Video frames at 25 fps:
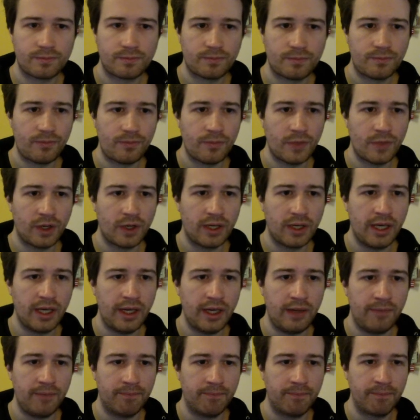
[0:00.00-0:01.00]
Okay,
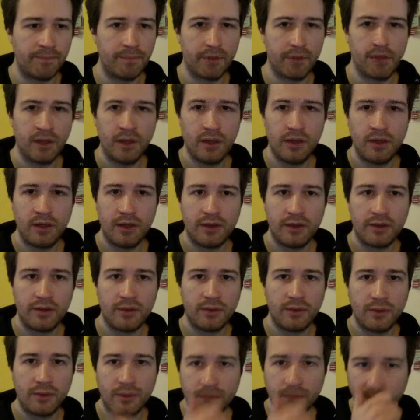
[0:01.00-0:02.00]

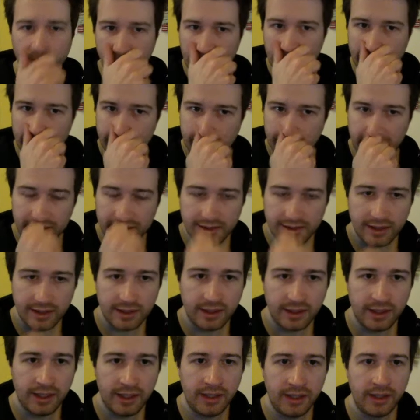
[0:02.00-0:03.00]
so that's
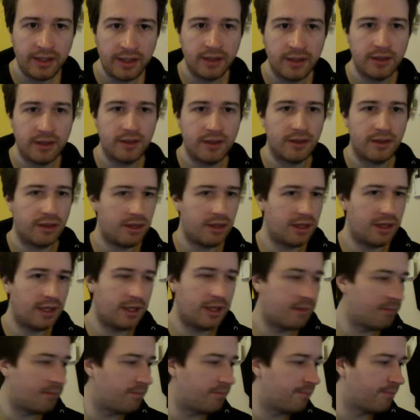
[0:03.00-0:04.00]
basically
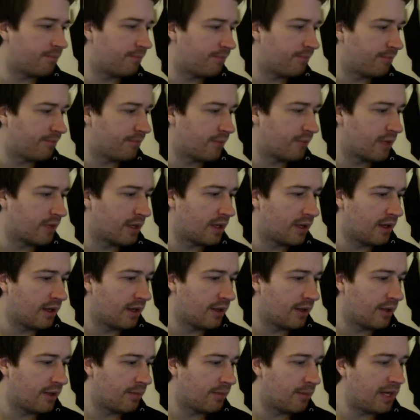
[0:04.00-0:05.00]
the
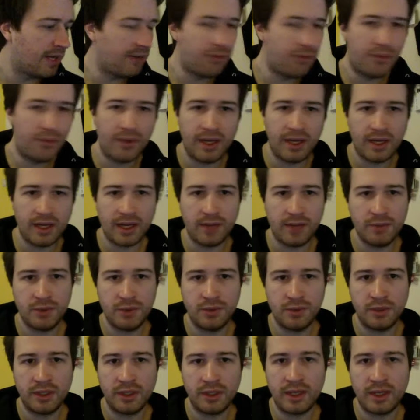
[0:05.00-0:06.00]
main thing I'm
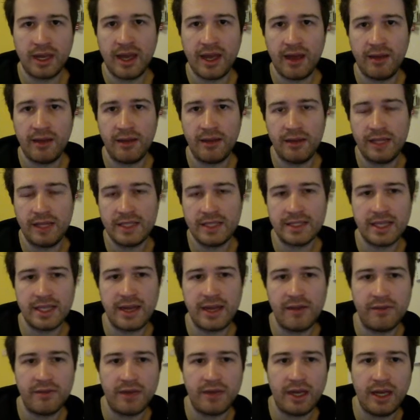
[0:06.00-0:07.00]
doing. Let's have
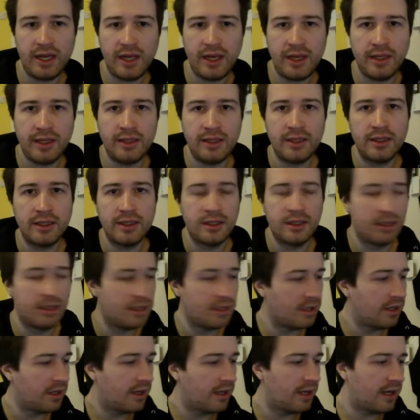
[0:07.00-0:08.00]
a
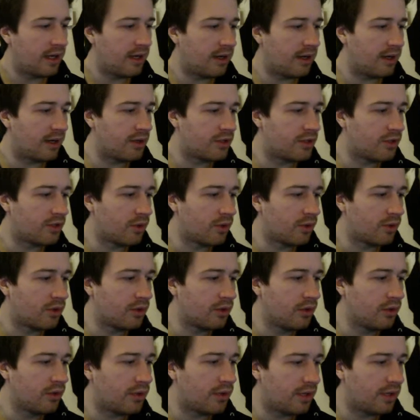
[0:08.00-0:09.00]
short look
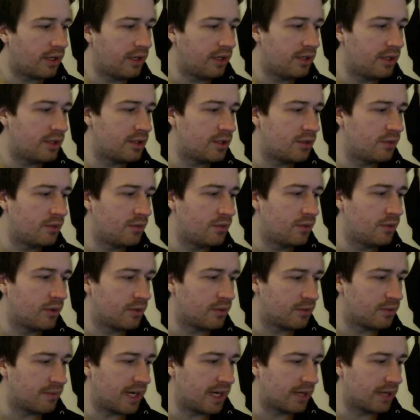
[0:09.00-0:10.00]
into those
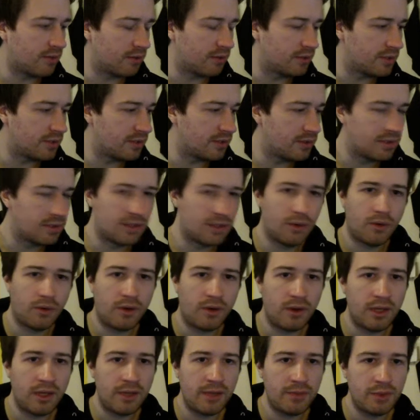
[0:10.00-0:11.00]
macros. So all
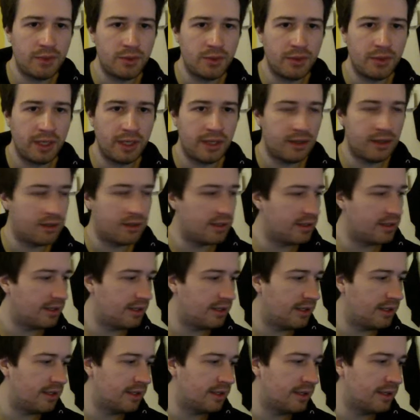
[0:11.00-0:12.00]
I'm doing
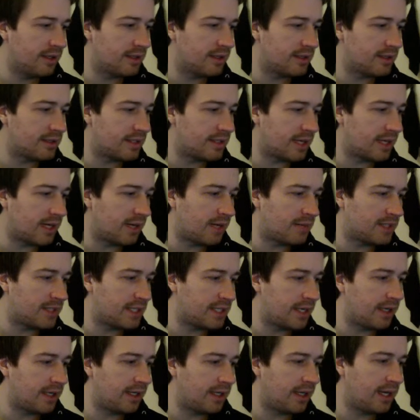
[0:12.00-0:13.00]
is I'm
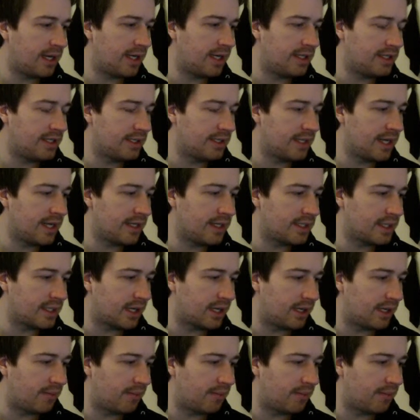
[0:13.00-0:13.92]
setting a delay time